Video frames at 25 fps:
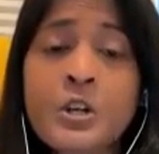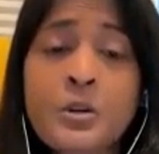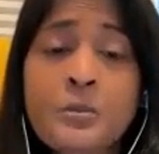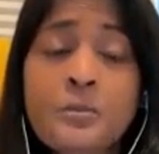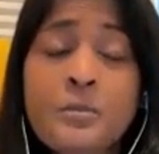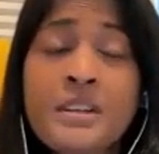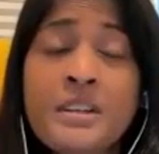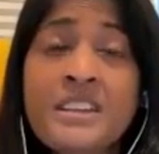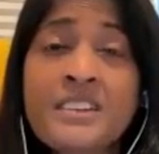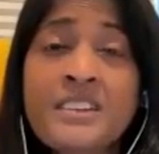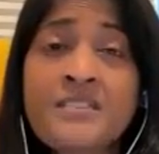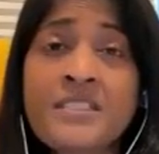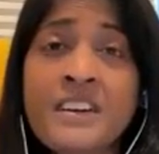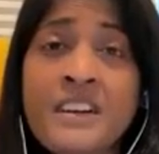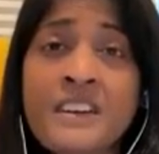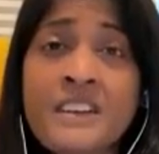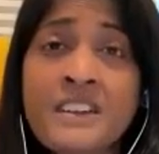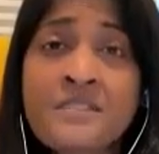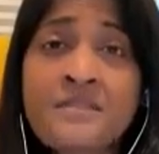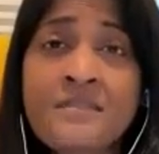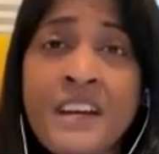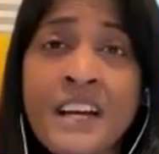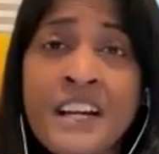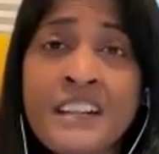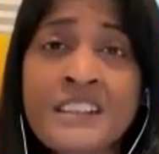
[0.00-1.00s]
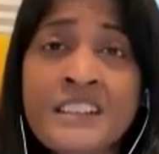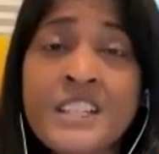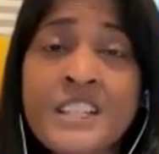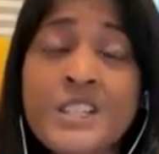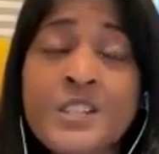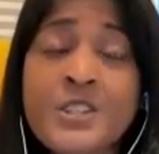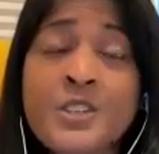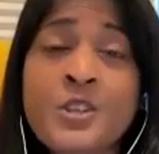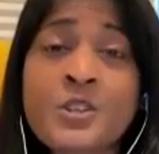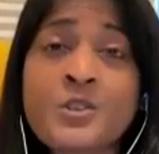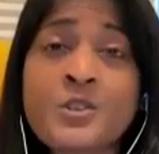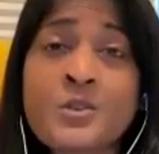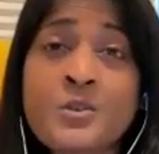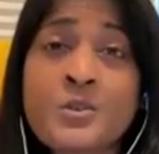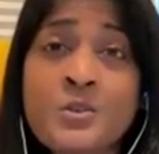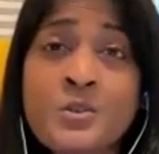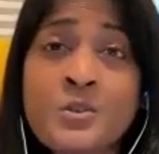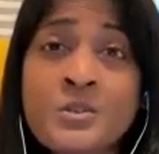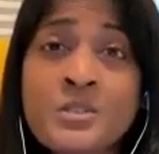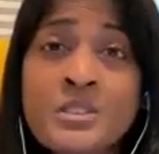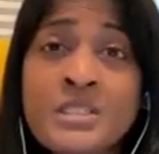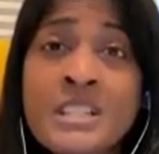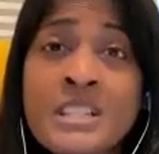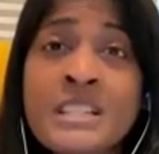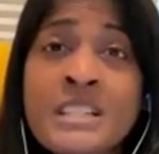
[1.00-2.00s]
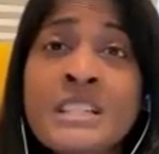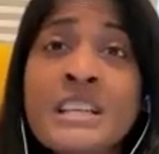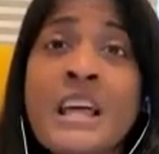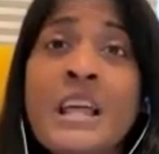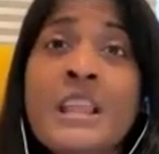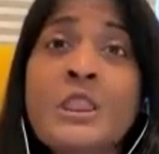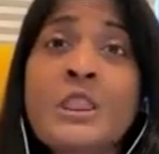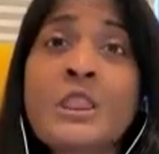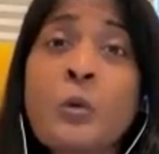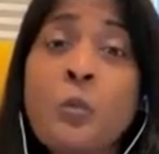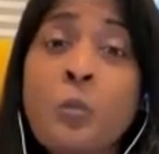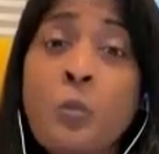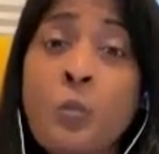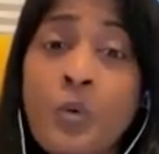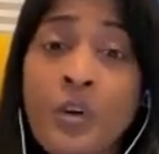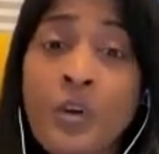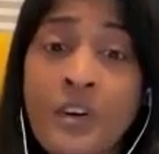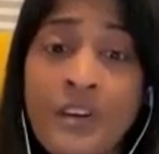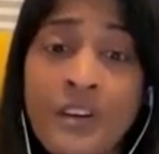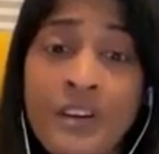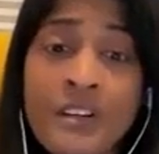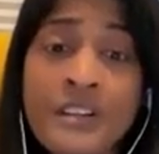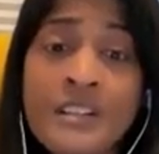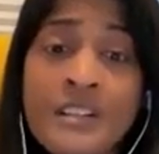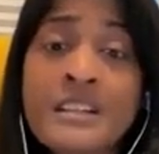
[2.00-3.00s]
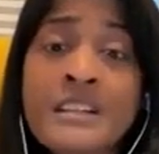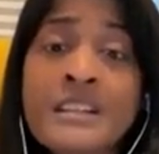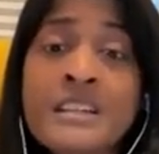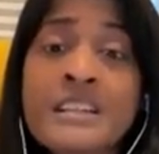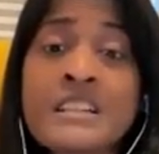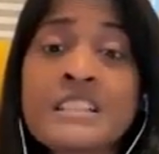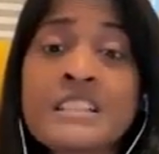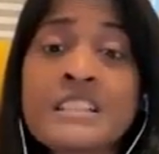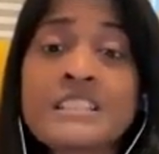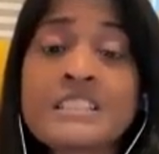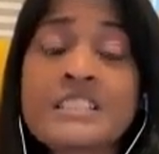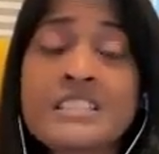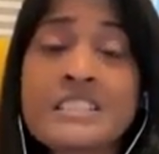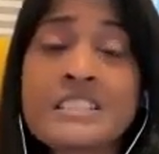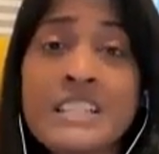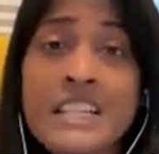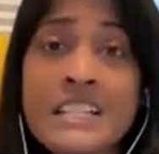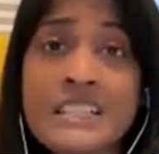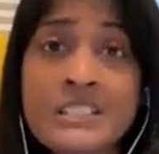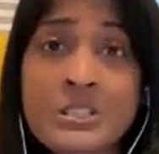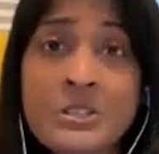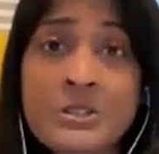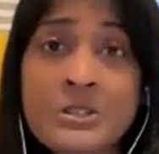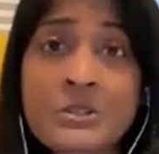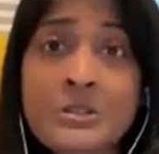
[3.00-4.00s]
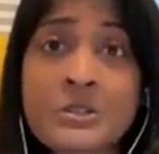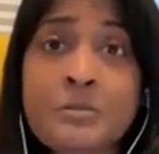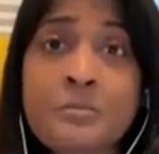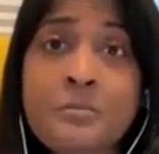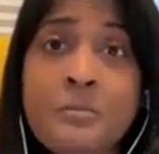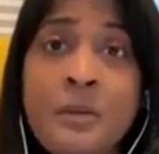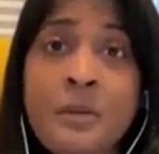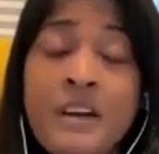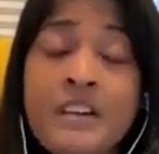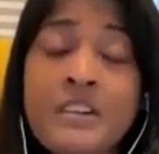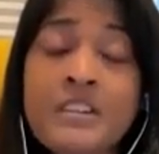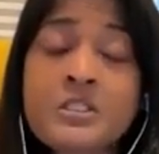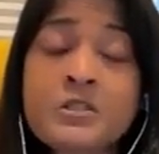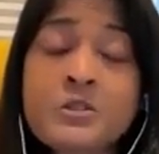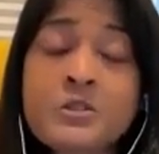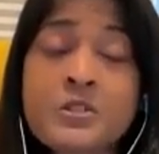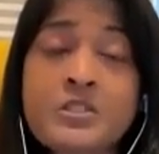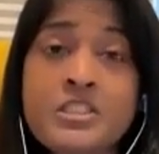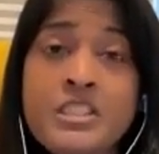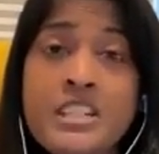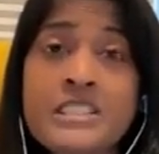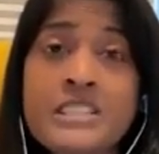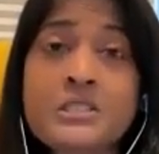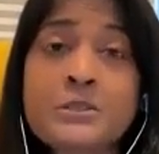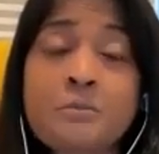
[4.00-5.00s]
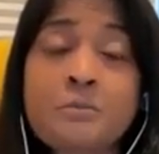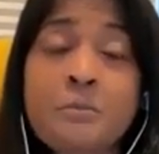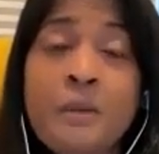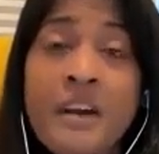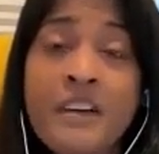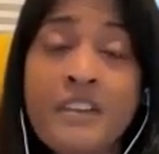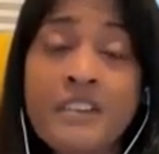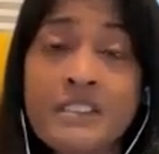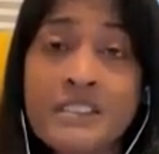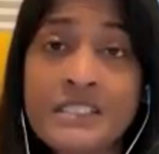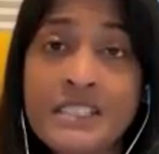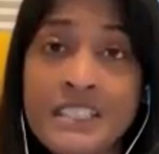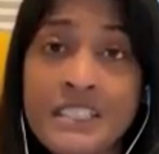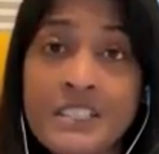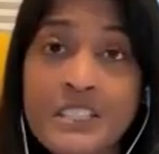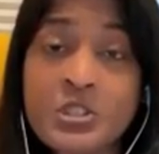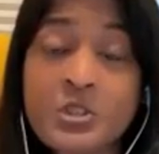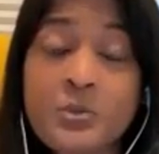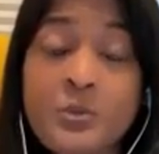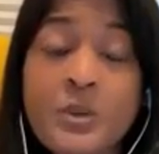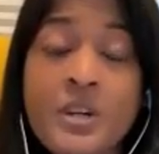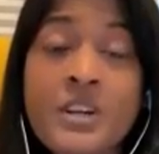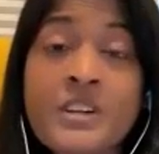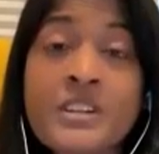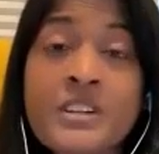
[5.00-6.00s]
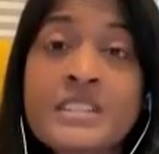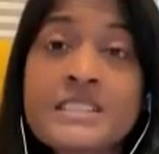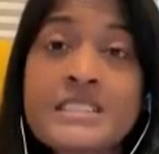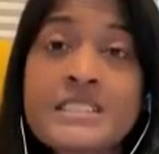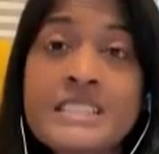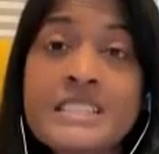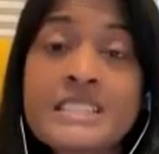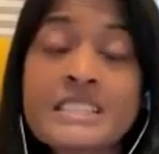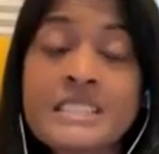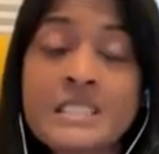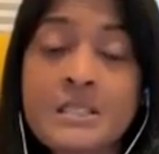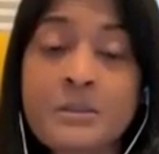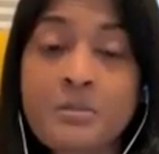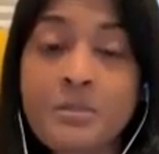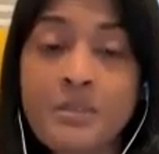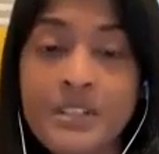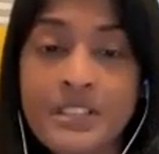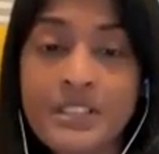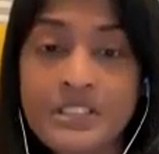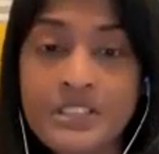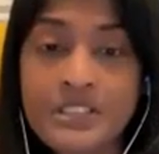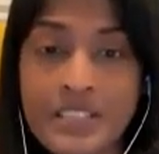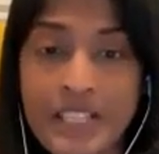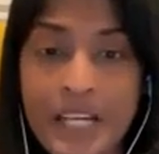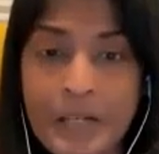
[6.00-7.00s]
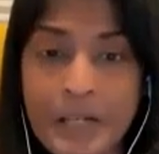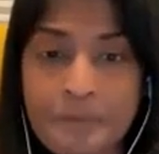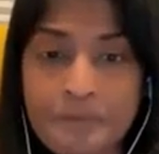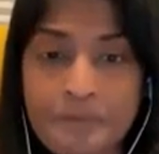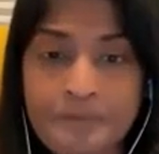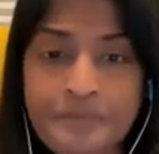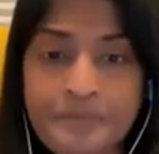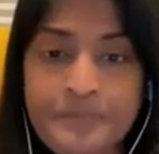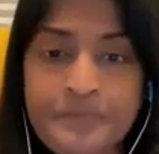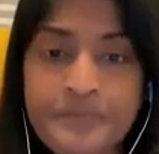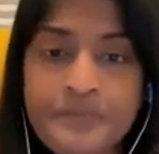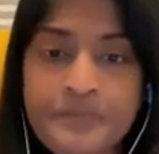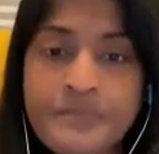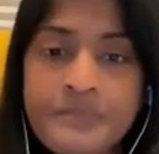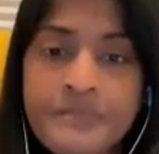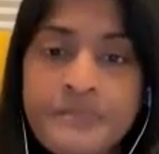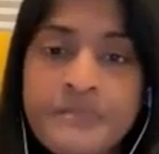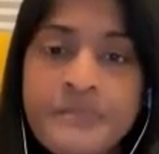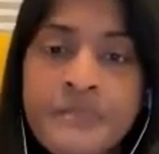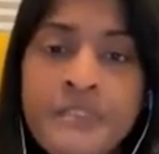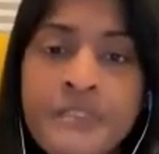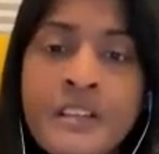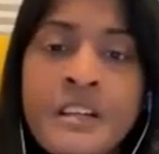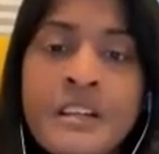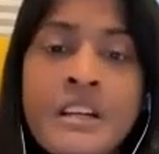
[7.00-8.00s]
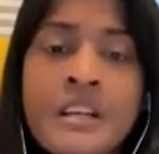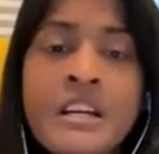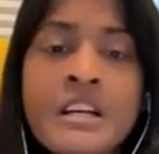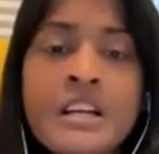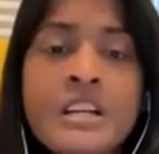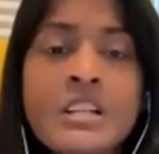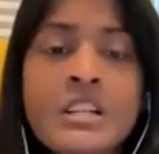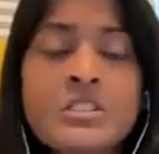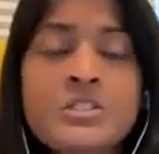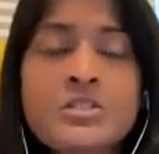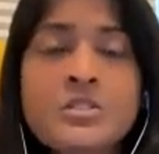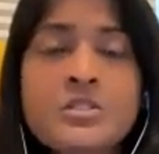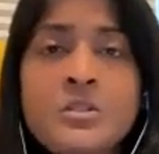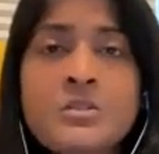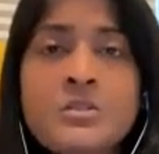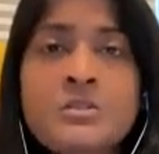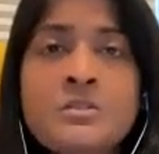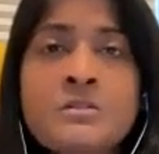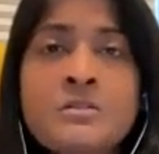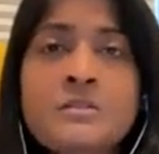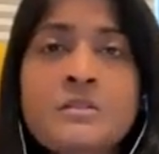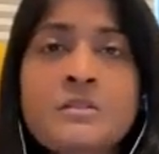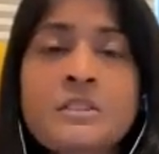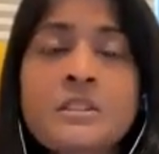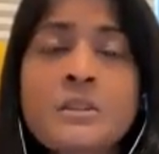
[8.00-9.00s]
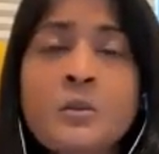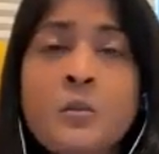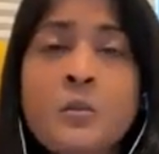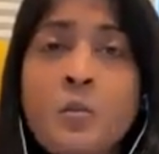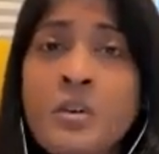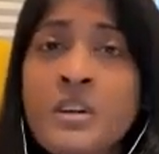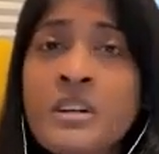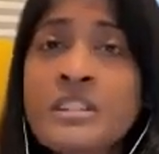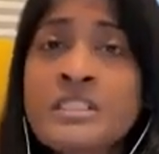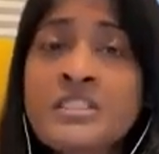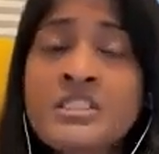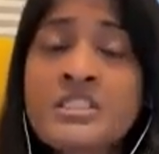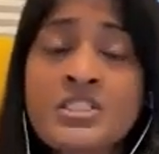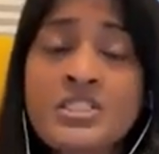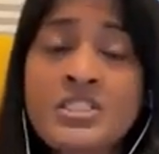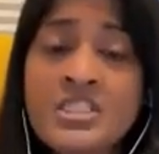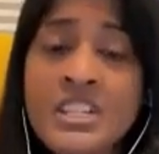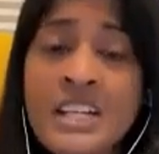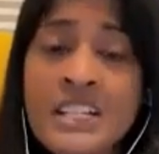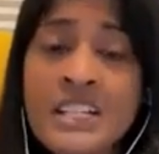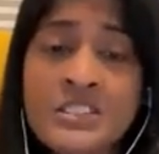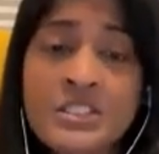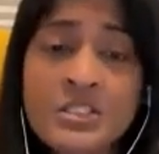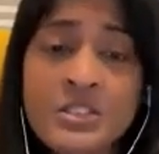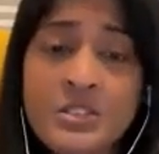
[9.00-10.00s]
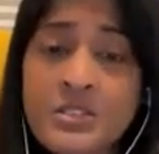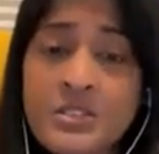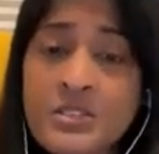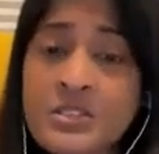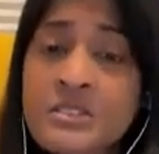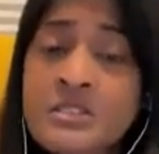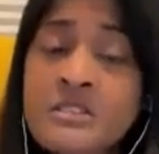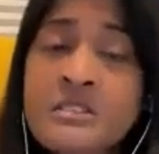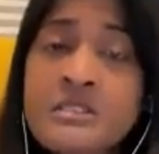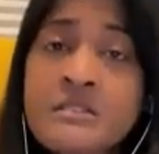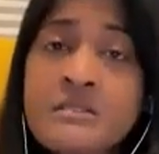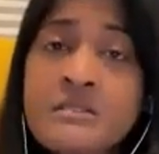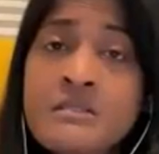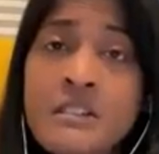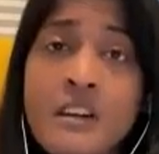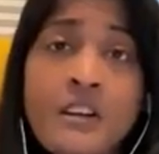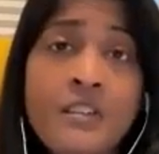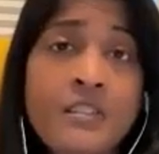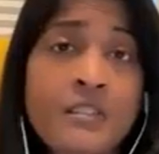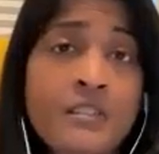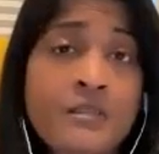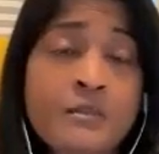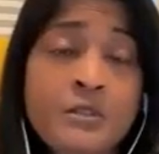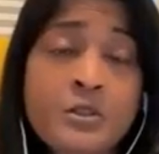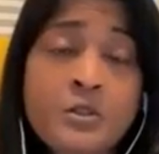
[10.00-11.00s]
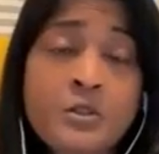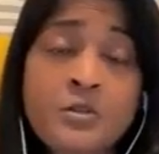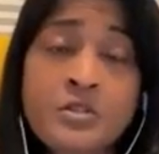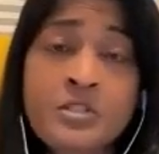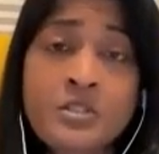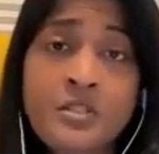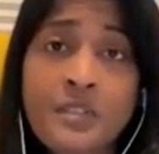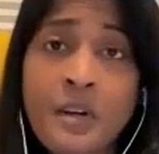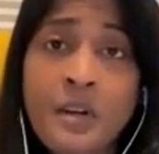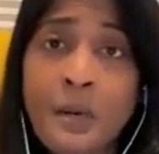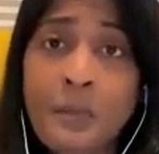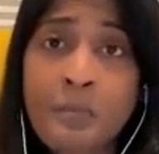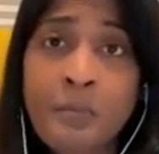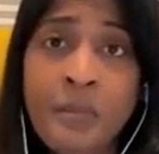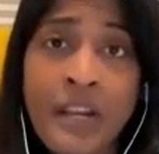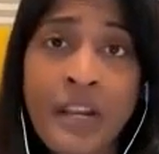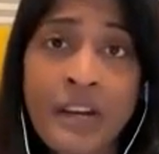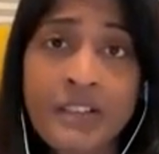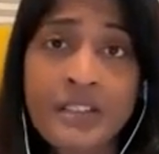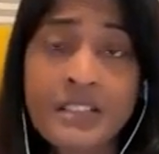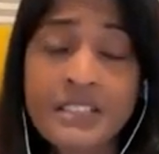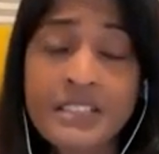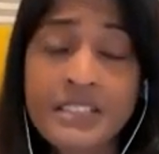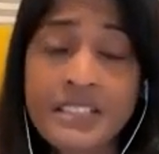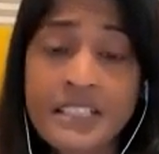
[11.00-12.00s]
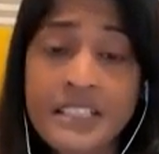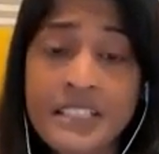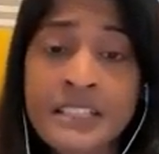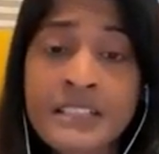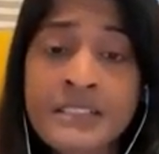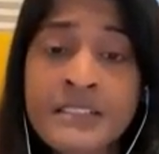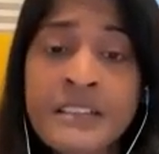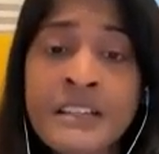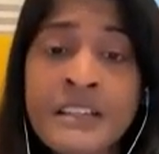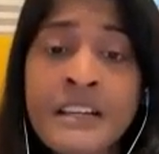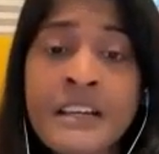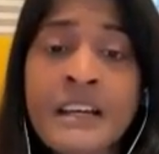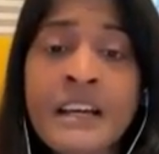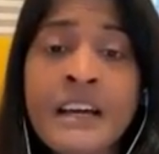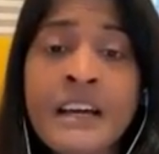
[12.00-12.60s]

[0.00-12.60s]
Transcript: could be the very fact that you're using the word gentle parent or gentle parenting. So we're going to dig deeper into that. So the words gentle are used around parenting,